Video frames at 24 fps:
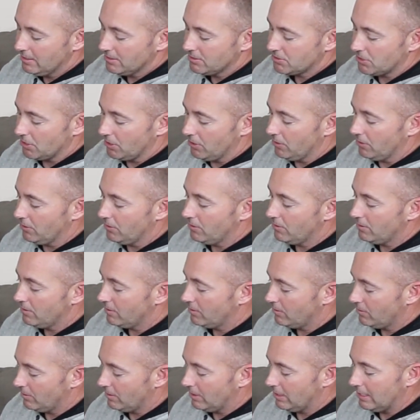So,
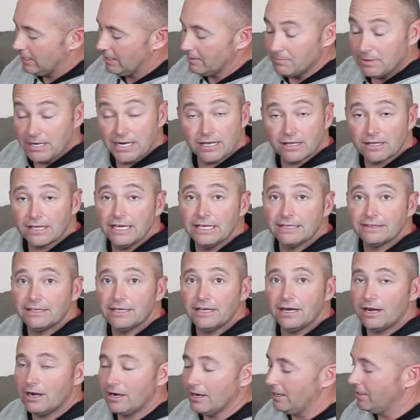but it'll get
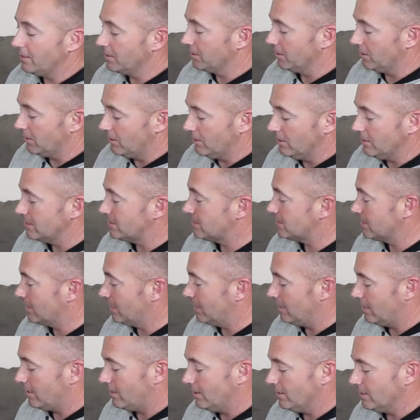there, and it'll earn its
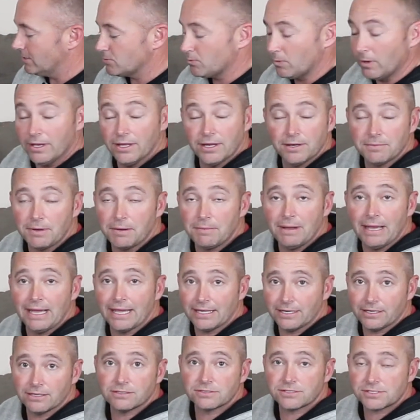way into my
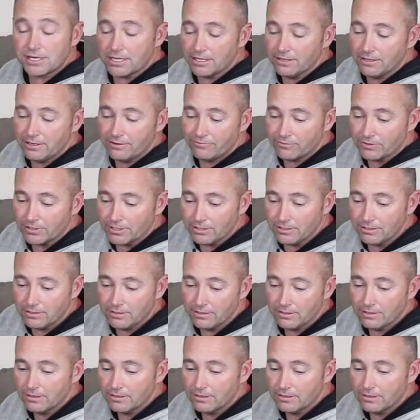bag, and it'll stay there for good.